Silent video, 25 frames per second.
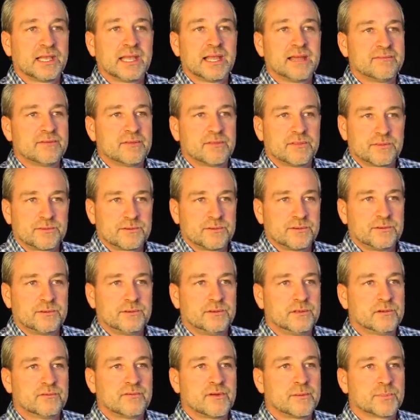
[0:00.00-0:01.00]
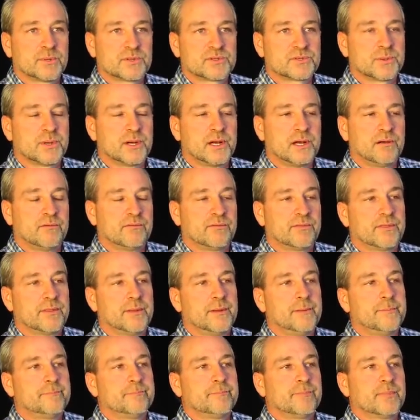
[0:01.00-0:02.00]
11th, November 12th.
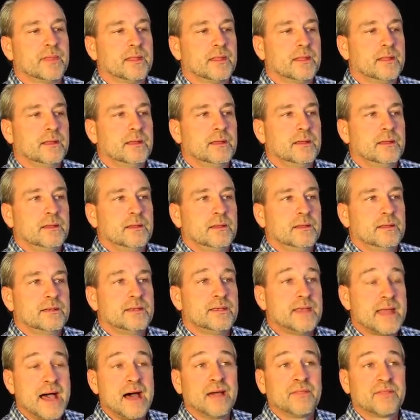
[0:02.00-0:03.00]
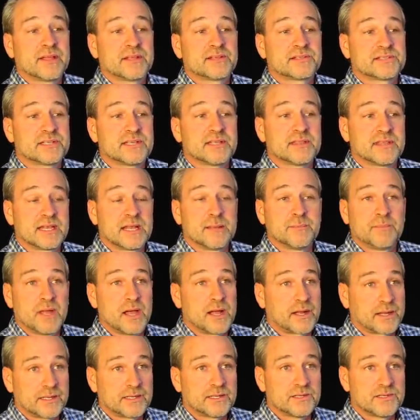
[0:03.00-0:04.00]
Now they see that I'm
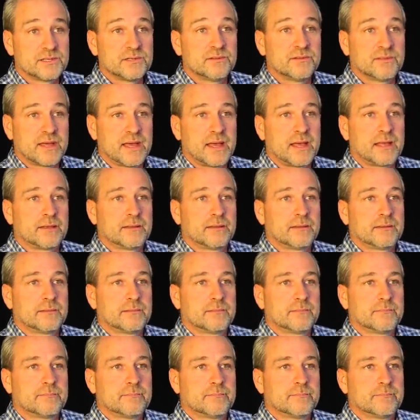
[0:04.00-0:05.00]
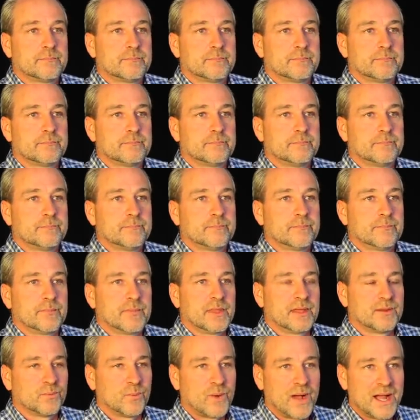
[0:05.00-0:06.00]
not going to do that.
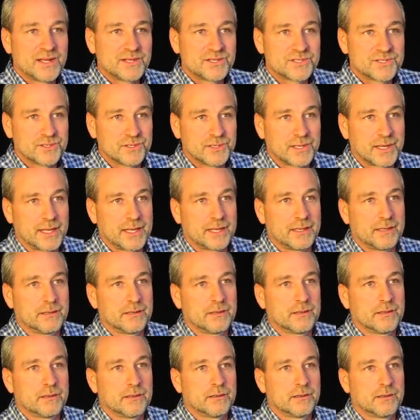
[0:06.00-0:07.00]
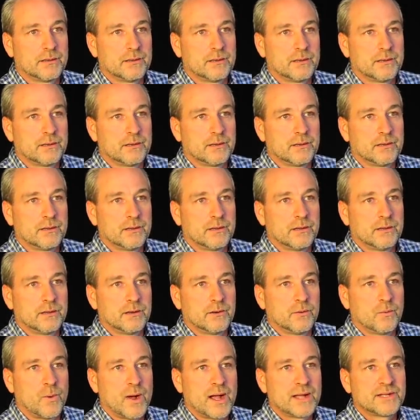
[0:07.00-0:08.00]
And why should I?
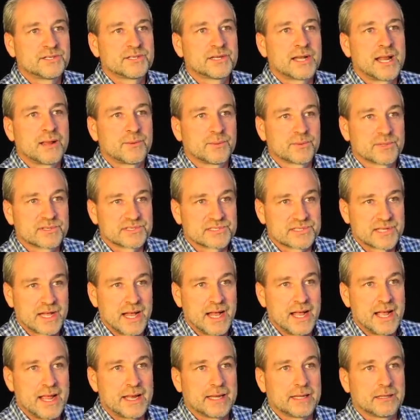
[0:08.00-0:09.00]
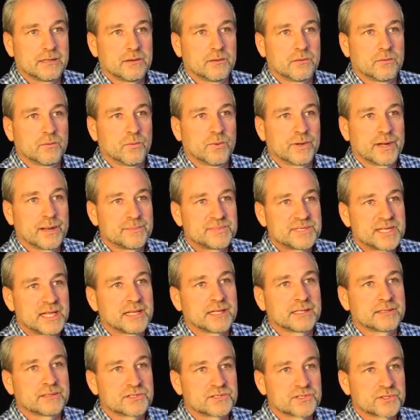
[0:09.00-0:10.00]
Why should I resign when I'm
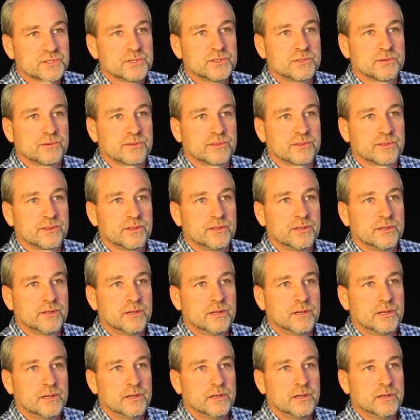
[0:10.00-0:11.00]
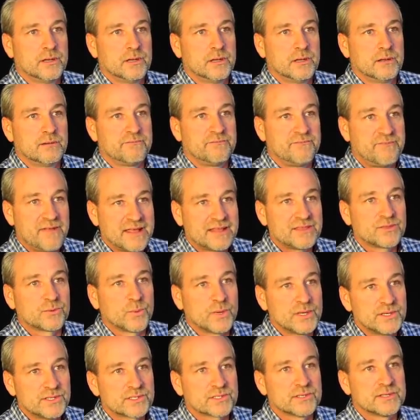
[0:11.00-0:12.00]
telling the truth? Faith
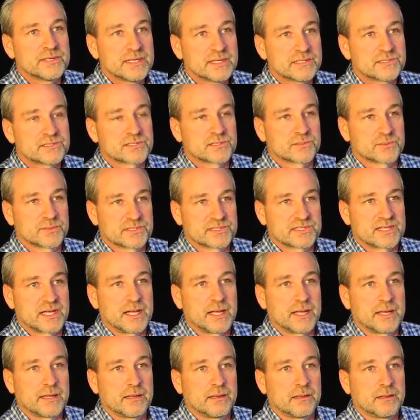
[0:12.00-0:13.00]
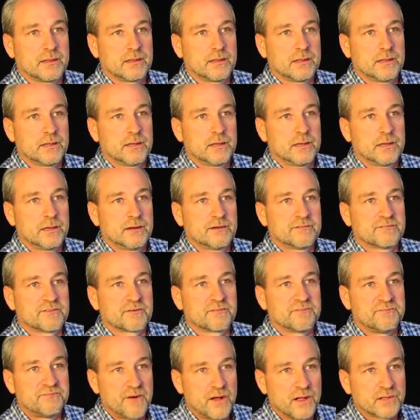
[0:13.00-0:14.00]
Winter needs to resign
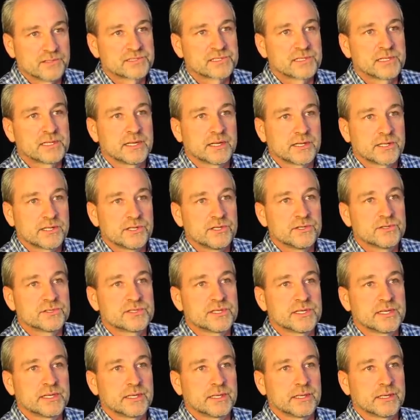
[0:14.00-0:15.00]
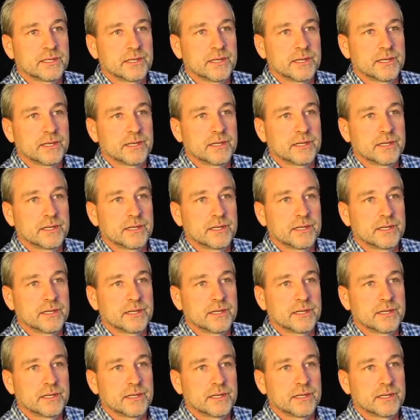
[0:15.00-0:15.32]
for falsely accusing